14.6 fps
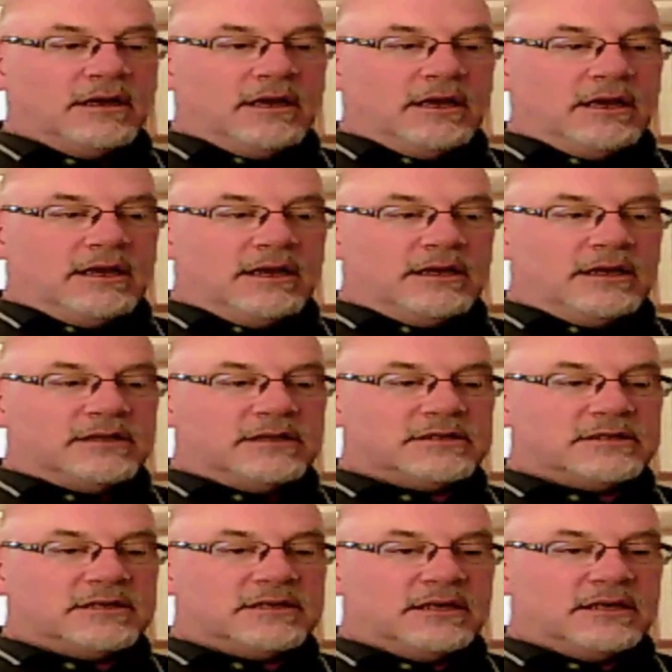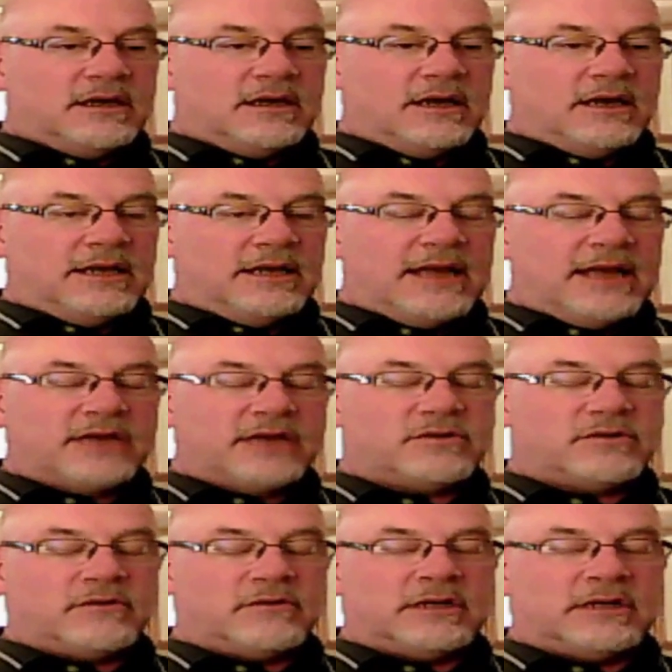is a national
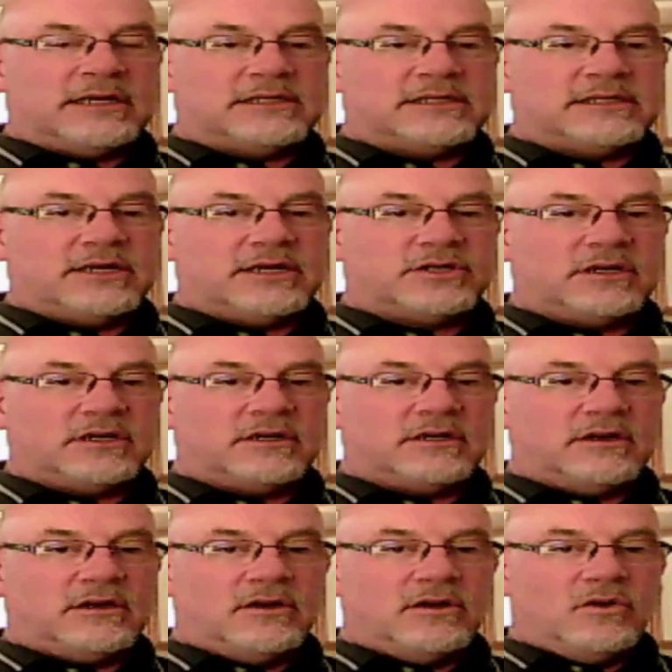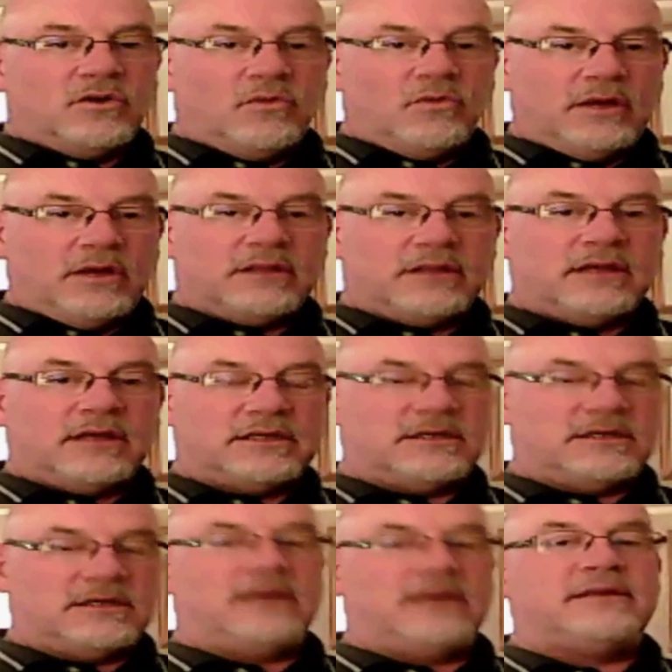organization with a
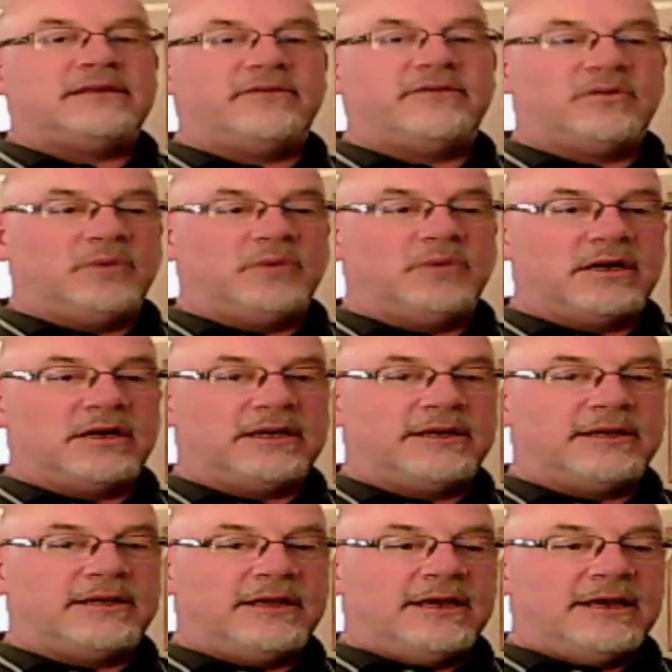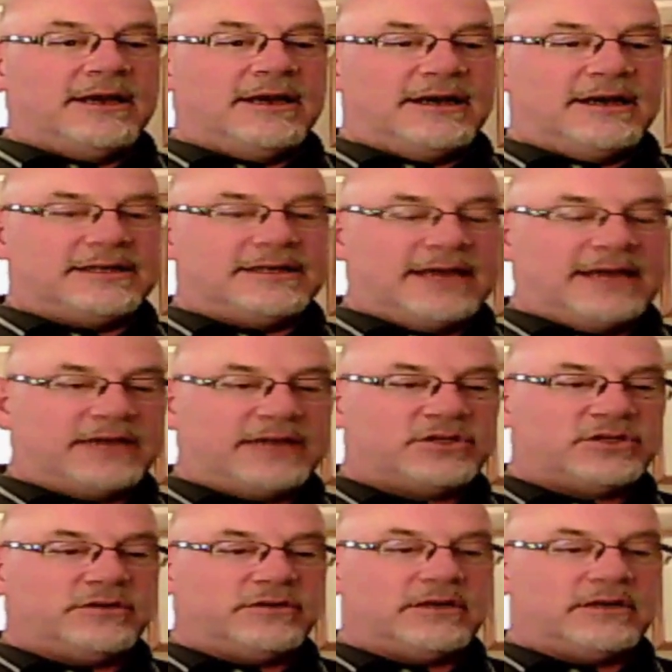scientific body attached
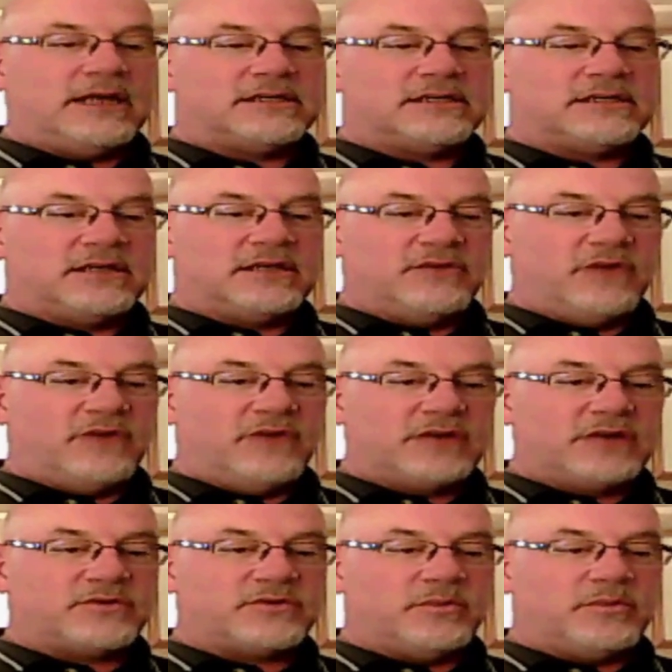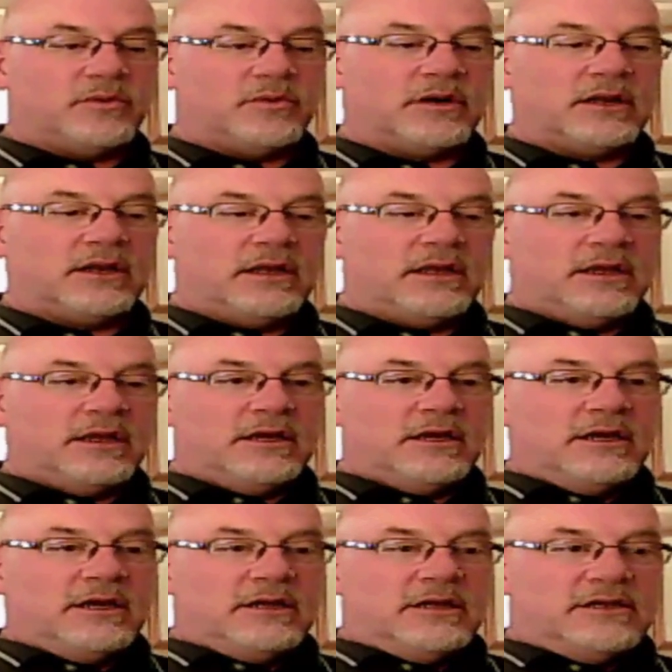to it as an advisory board
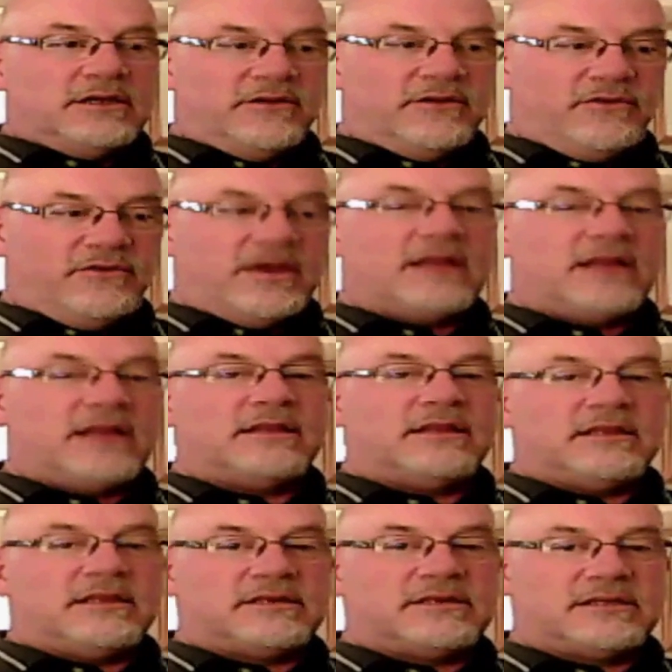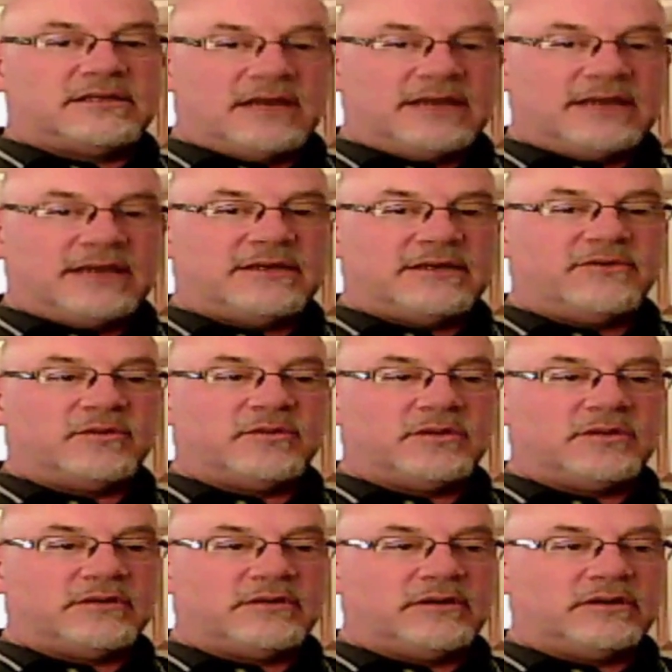to vet the scientific
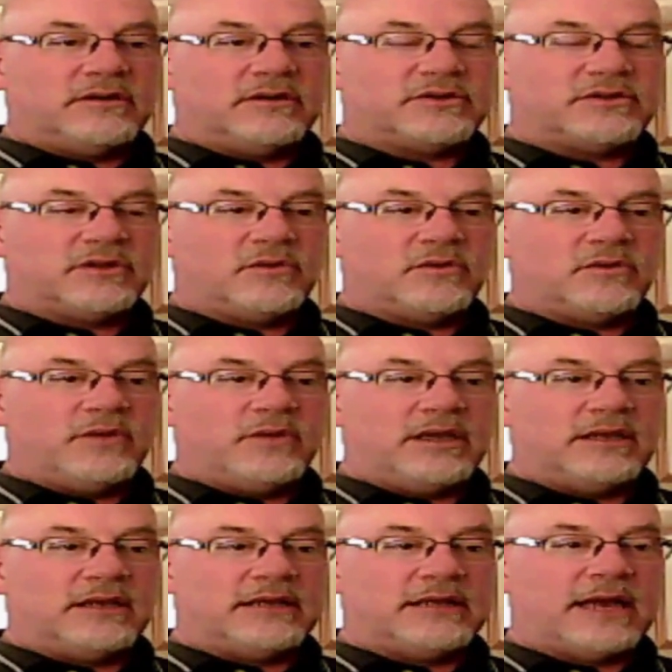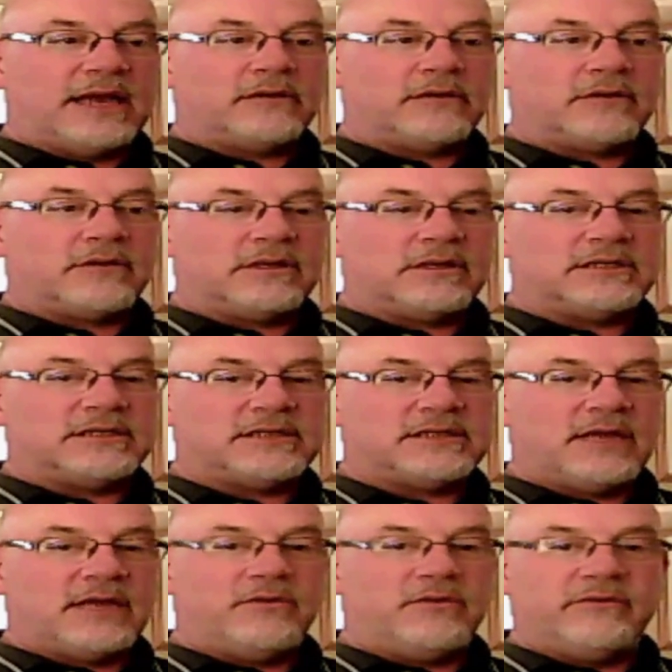material so that we can categorically
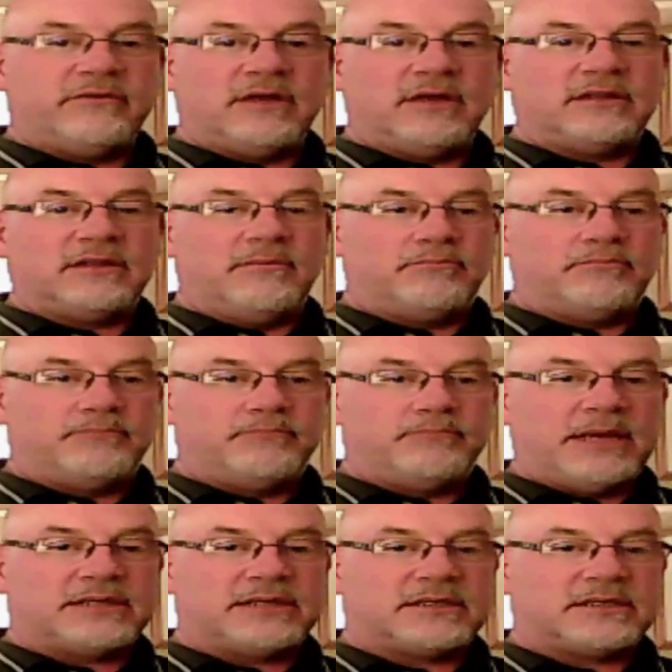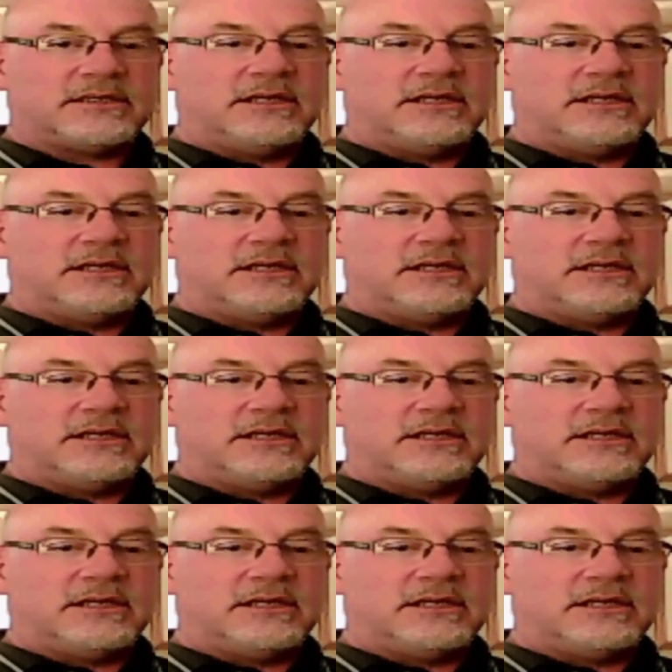state we've got the best